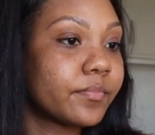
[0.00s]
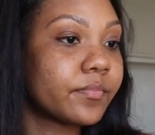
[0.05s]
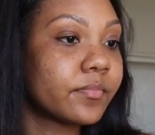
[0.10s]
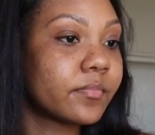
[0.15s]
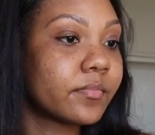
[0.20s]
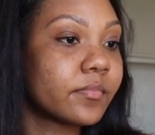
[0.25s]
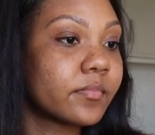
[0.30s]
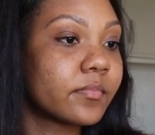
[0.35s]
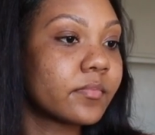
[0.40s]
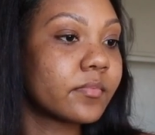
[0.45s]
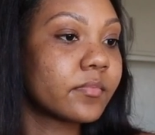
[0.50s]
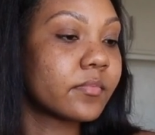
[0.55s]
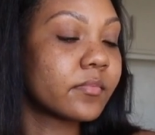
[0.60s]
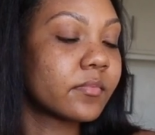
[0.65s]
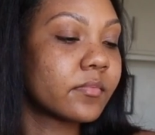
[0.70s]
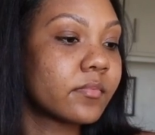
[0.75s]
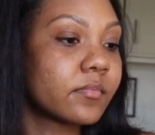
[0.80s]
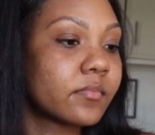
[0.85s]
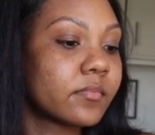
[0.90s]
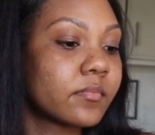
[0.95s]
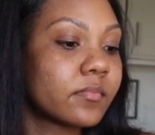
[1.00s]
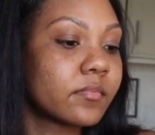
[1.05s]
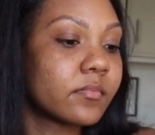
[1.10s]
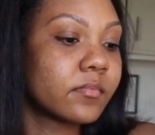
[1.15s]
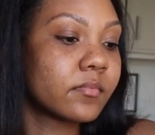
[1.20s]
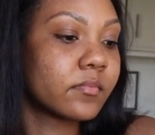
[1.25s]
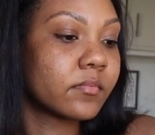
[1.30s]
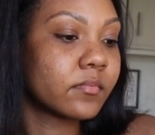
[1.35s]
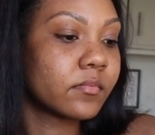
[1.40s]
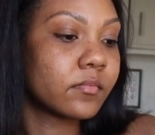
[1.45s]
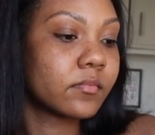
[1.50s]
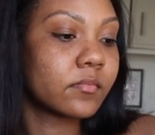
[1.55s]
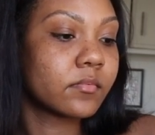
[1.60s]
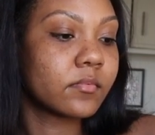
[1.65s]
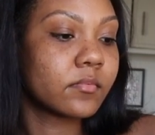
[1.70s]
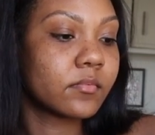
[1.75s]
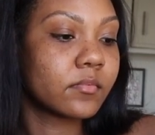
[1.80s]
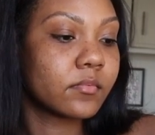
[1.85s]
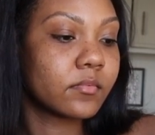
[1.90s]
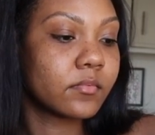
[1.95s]

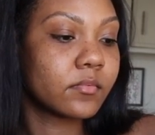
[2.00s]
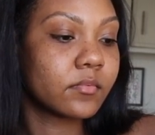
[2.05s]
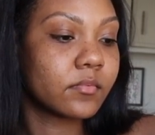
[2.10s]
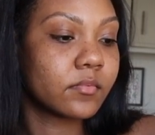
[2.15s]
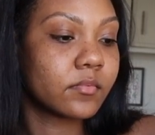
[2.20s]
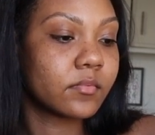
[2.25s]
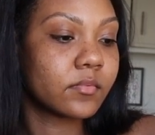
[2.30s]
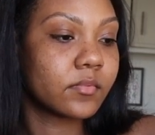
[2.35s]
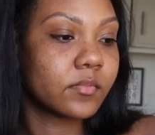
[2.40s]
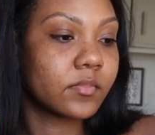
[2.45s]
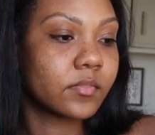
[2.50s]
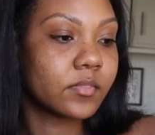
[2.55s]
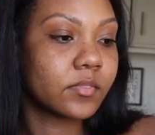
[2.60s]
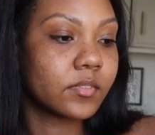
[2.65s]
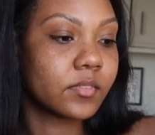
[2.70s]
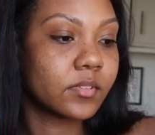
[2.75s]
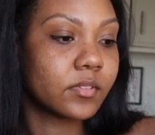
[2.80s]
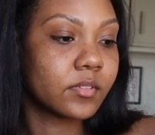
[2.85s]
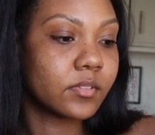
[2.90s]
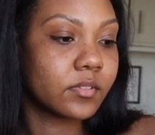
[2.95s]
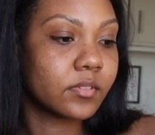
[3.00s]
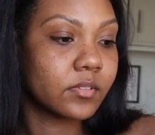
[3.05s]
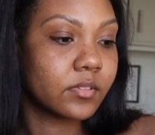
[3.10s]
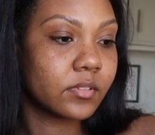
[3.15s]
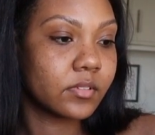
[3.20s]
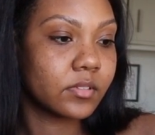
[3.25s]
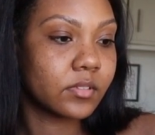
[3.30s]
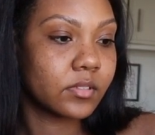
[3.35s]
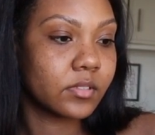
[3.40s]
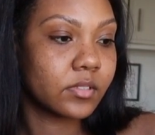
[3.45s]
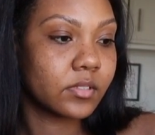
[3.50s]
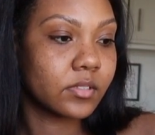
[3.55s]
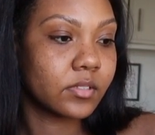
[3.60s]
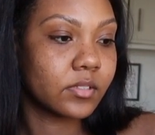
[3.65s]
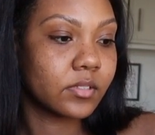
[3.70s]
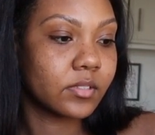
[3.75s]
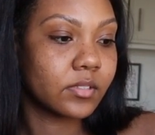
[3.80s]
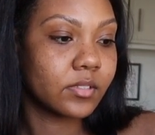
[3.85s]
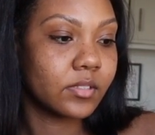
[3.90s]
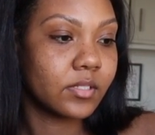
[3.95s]

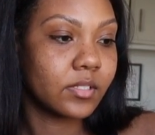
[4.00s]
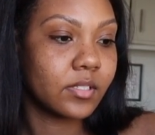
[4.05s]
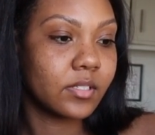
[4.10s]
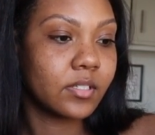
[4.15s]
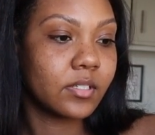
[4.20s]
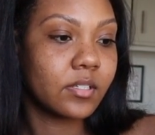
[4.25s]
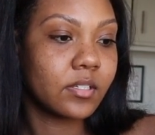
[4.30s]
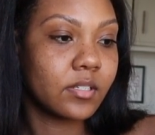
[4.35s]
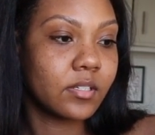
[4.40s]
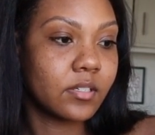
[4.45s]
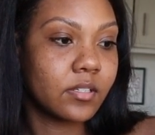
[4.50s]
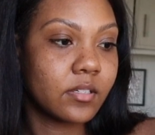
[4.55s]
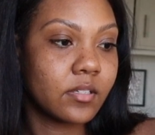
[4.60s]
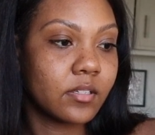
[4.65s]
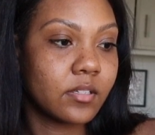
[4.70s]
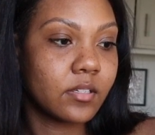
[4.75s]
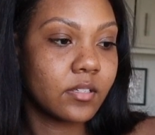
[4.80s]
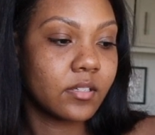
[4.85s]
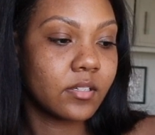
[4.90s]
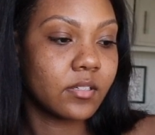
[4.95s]
Nobody speaks.